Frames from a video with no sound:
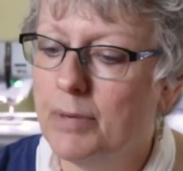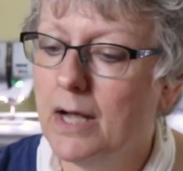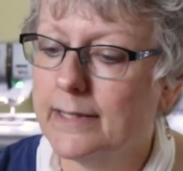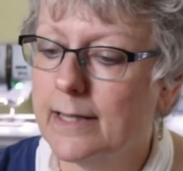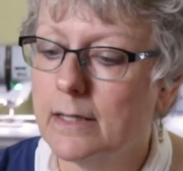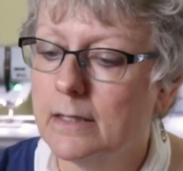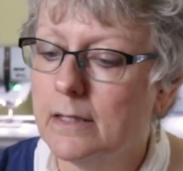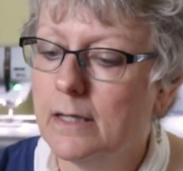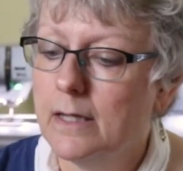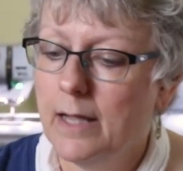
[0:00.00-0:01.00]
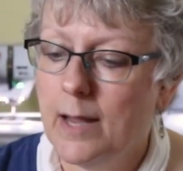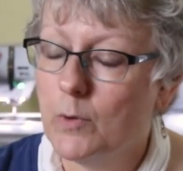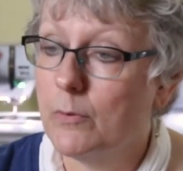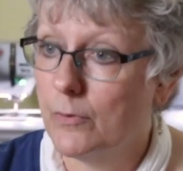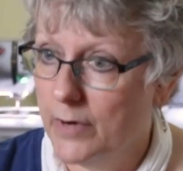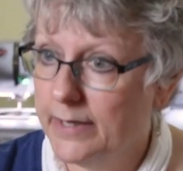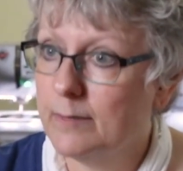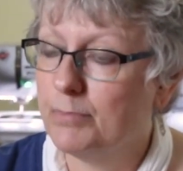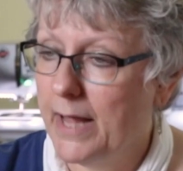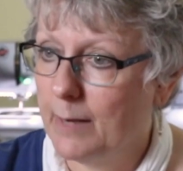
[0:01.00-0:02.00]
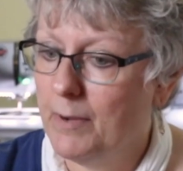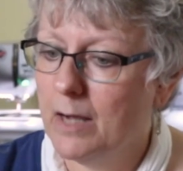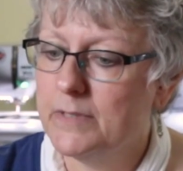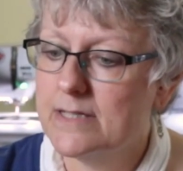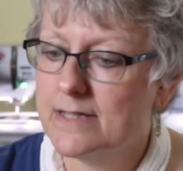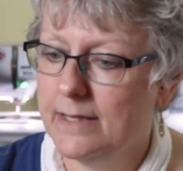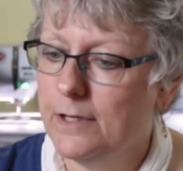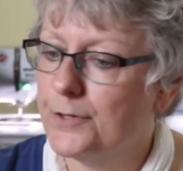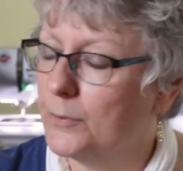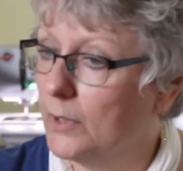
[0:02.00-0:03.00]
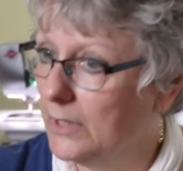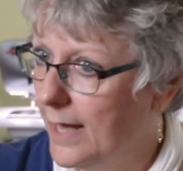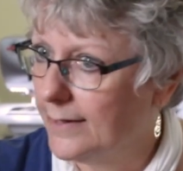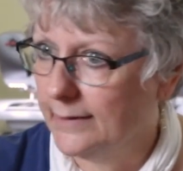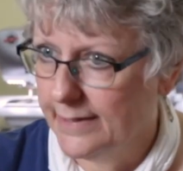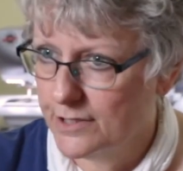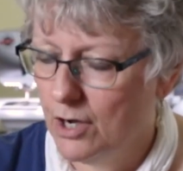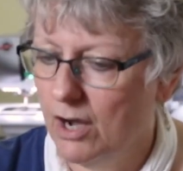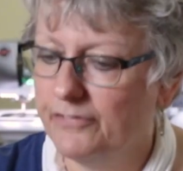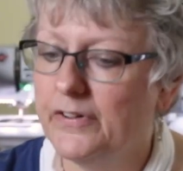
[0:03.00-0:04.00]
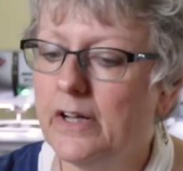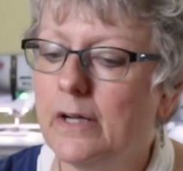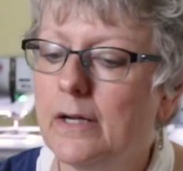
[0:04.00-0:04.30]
poly, and we were running black bobbins, and it threw a lot of lint off.